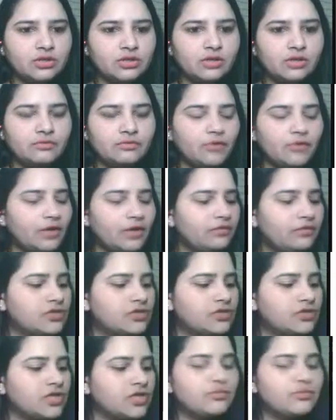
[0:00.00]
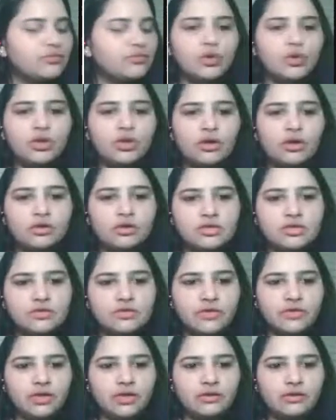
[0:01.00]
The one which I'm showing on the
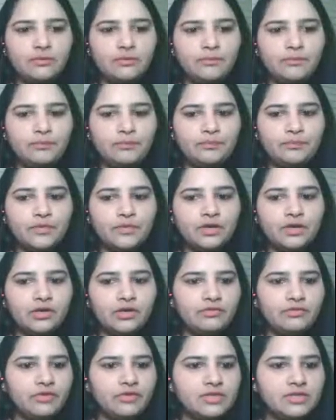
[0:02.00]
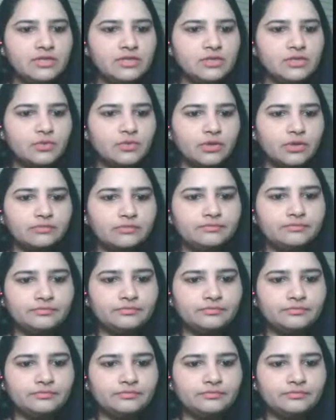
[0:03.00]
screen, rephrase this one.